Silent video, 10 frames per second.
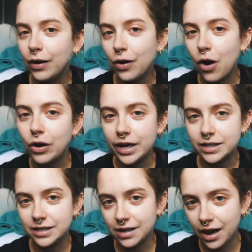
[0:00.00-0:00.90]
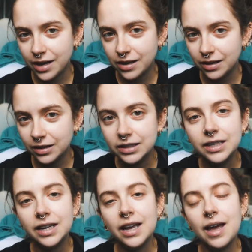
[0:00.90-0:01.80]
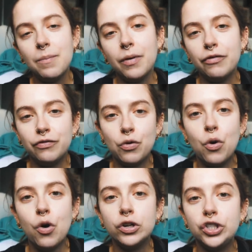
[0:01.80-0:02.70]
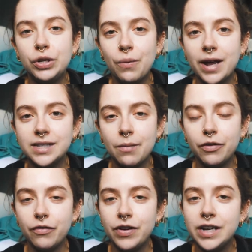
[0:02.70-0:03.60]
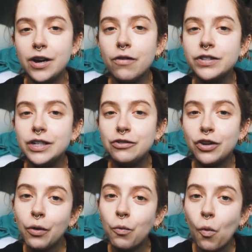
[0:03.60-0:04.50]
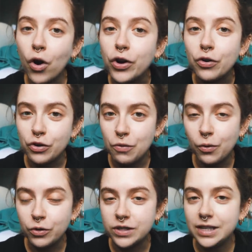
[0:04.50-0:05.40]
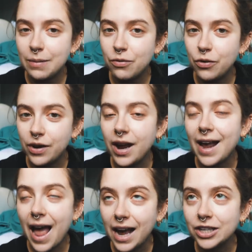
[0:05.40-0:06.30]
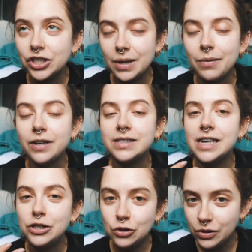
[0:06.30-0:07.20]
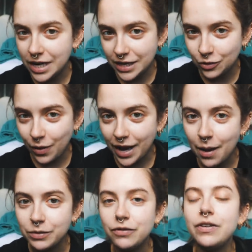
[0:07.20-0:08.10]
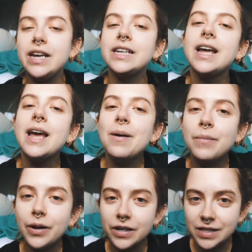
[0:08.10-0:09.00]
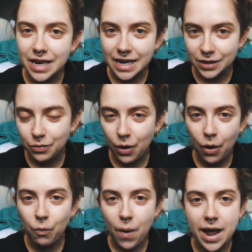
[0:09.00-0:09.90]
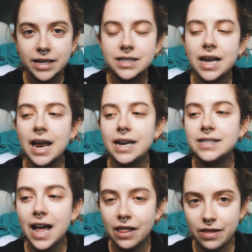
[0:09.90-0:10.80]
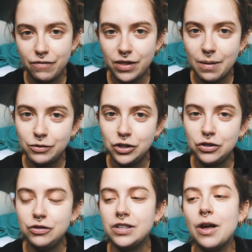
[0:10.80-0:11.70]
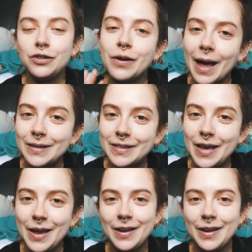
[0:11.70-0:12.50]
longest cycle before she wakes up for a feed. And obviously, you don't want your newborn to sleep through the night actually because they do need to wake up to feed because they need to put on weight and it's healthy for them to do so. So, yes.